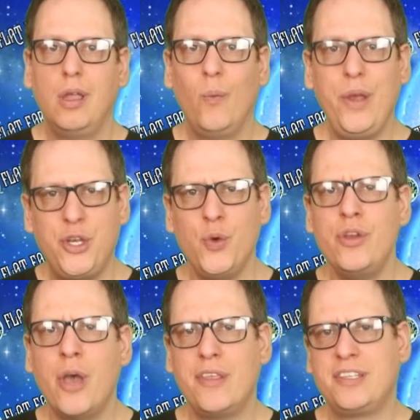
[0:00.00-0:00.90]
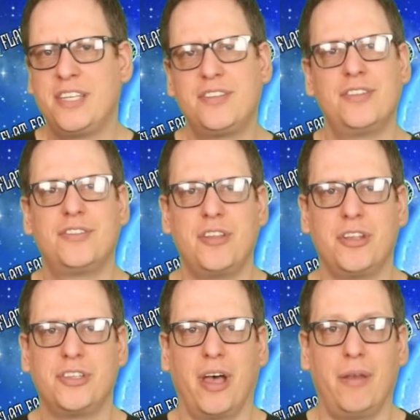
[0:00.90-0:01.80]
We do know the distance to
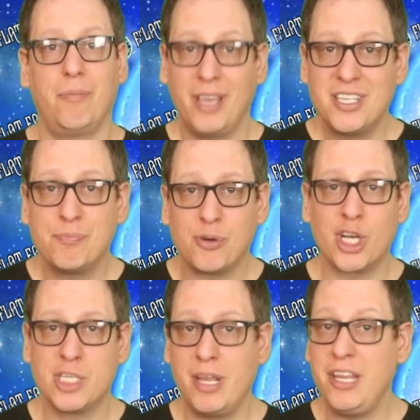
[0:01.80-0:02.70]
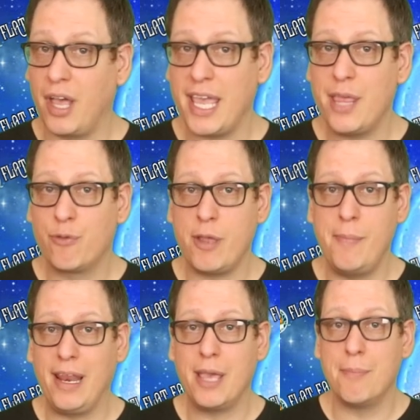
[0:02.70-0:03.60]
the sun. It's approximately ninety-three
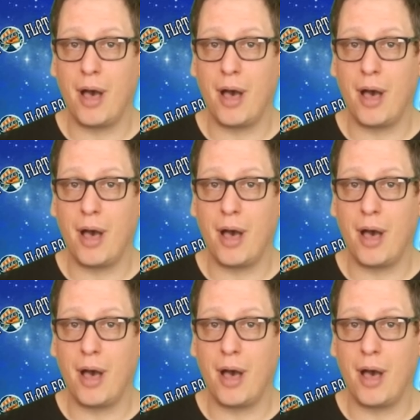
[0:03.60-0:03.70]
million